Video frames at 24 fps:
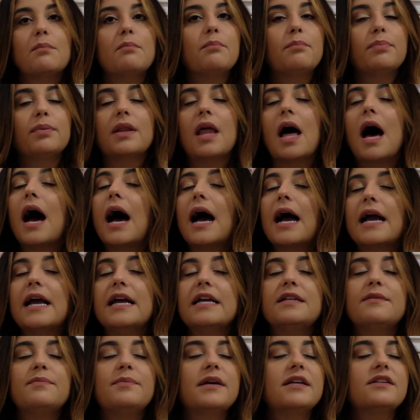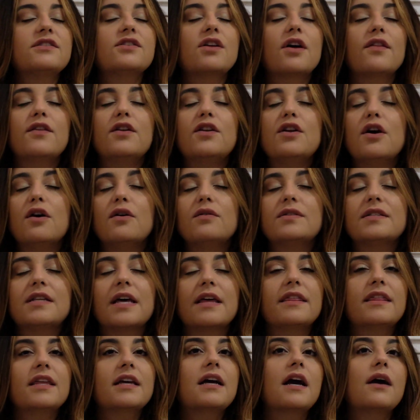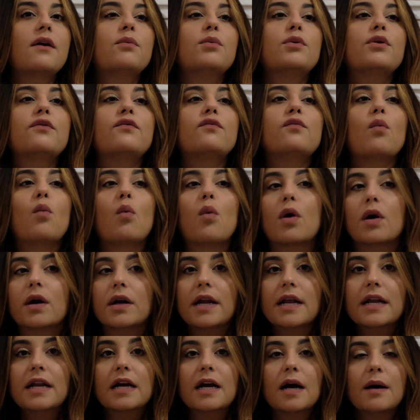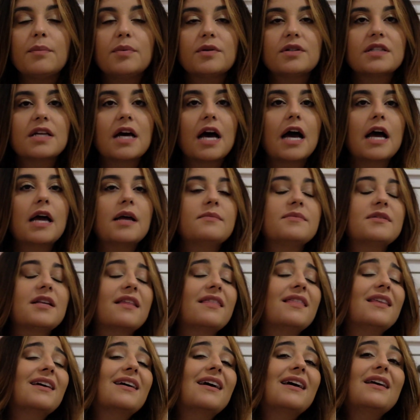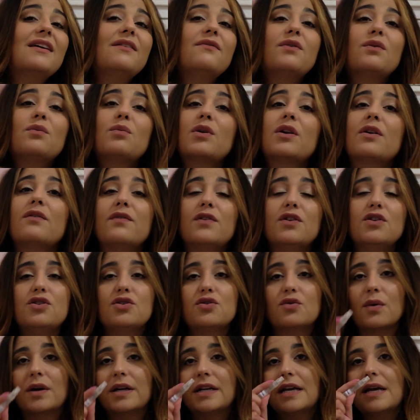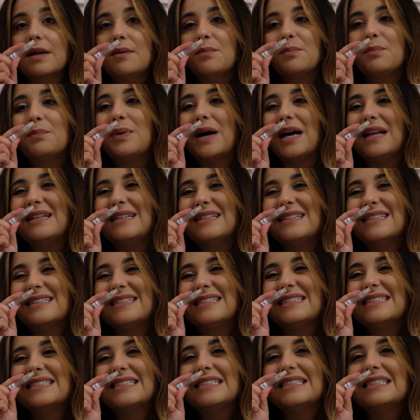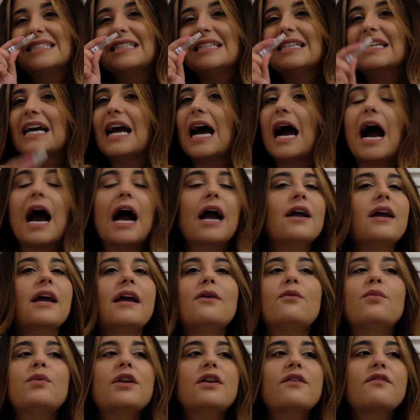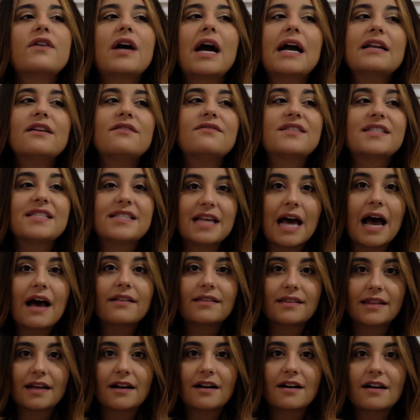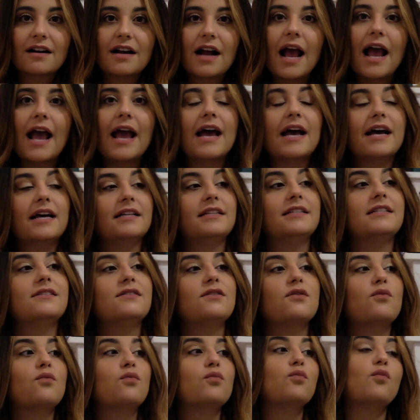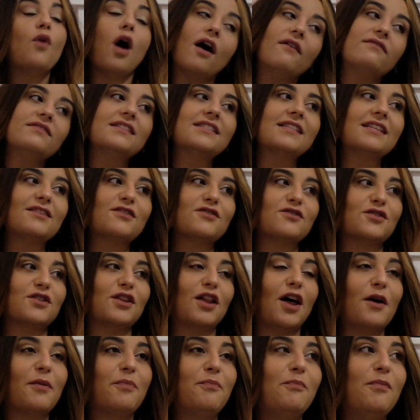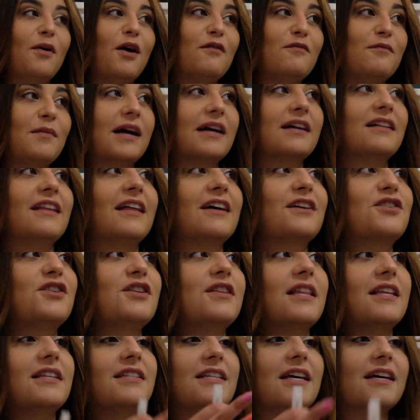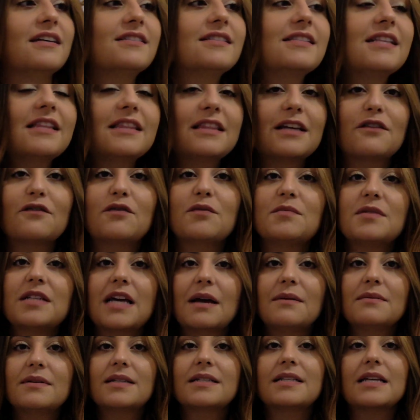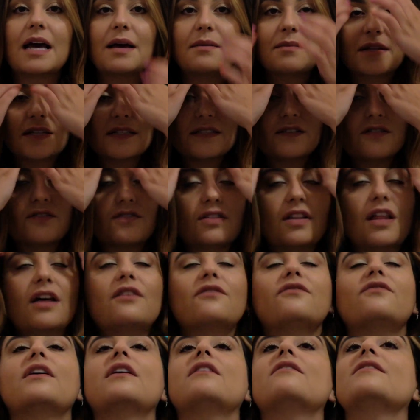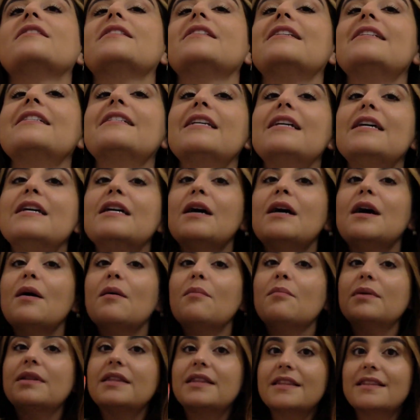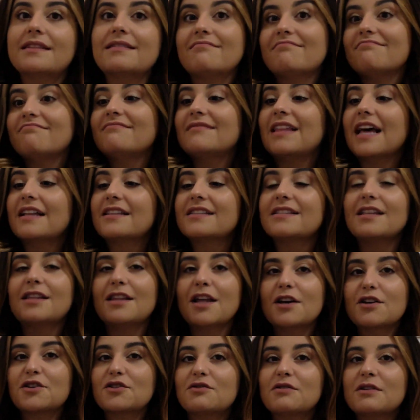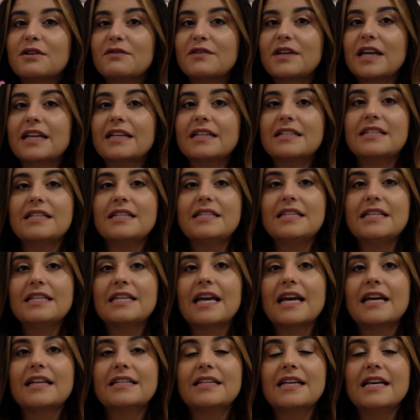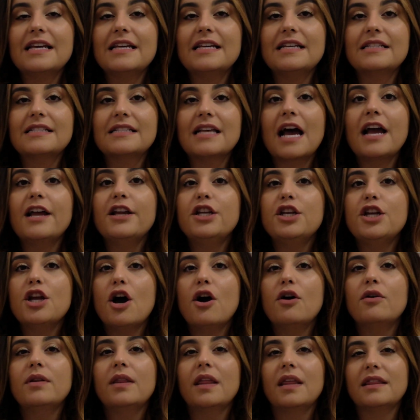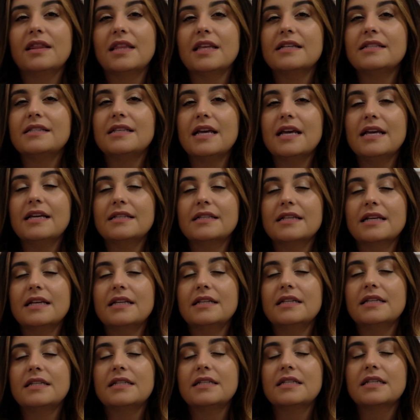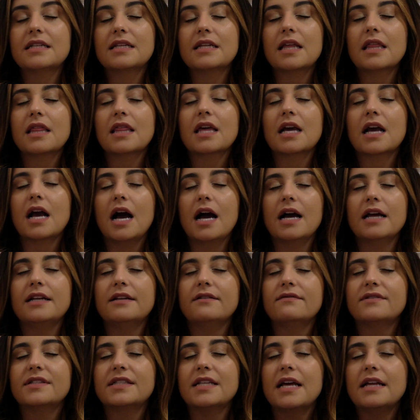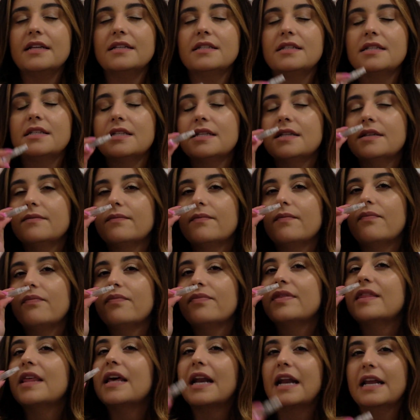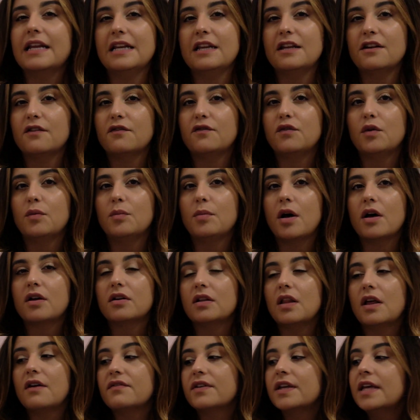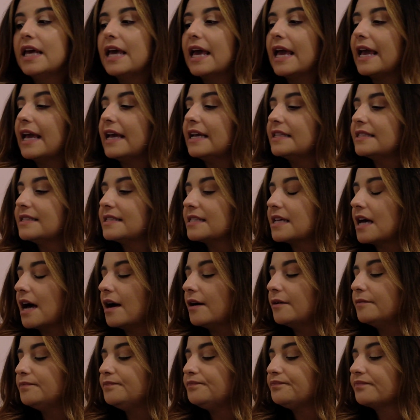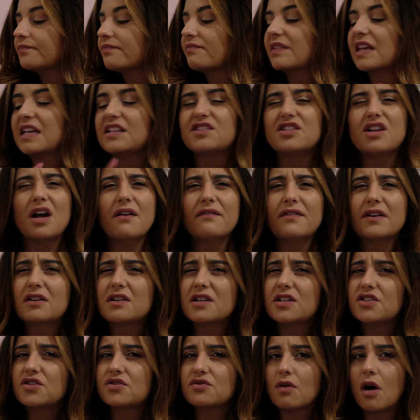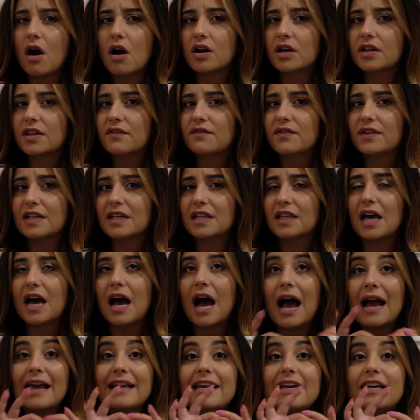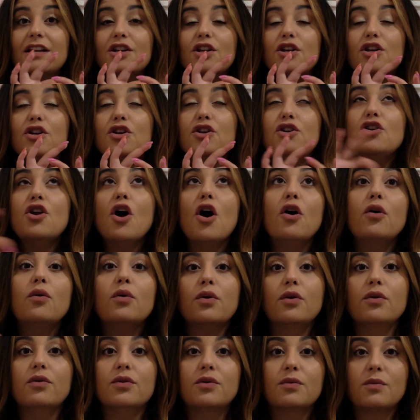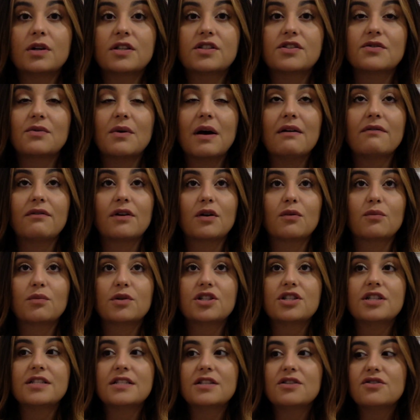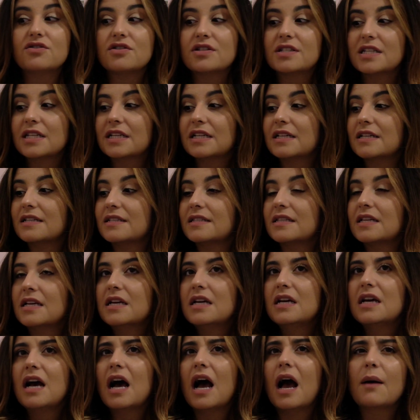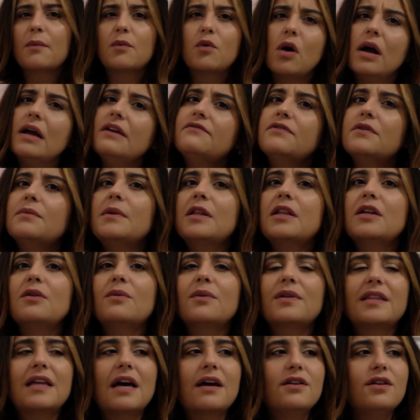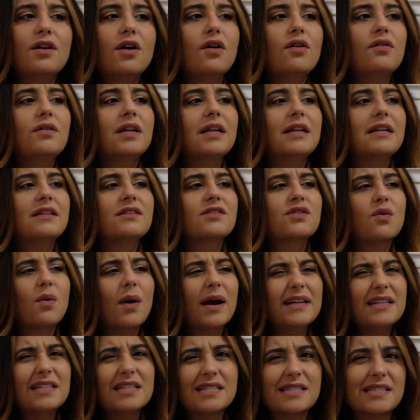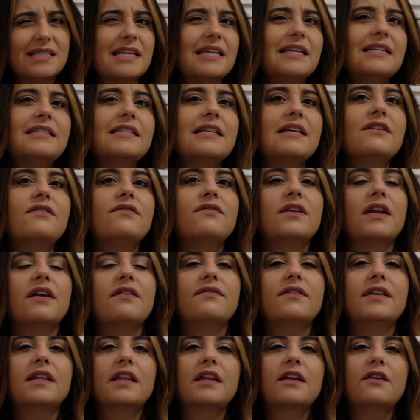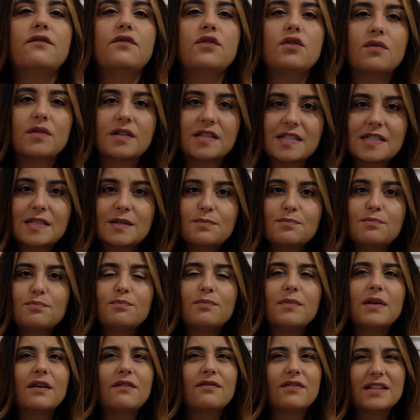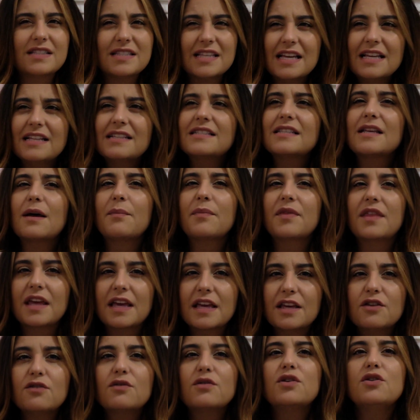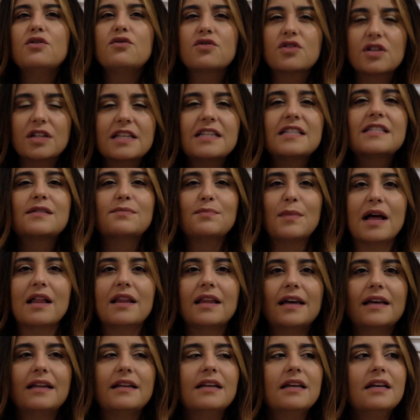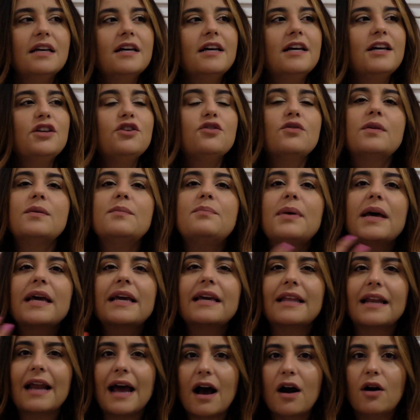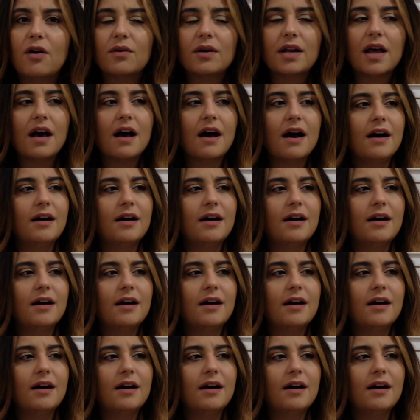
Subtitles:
blind based on the notes, I think I would have worn it a couple times. I think I even would have enjoyed it, but it would have kind of sat there. And obviously there's a lot of my collection that does sit there from time to time because there's a lot of fragrances, but that's the luxury of getting to decant is I know that this isn't the kind of scent that I need a full bottle of. It's not very strong on the vanilla. I get no oud whatsoever, which is interesting because I'm quite familiar with that note and it's quite distinctive. And I feel like if it's in something, you can usually smell it, you can pick it out.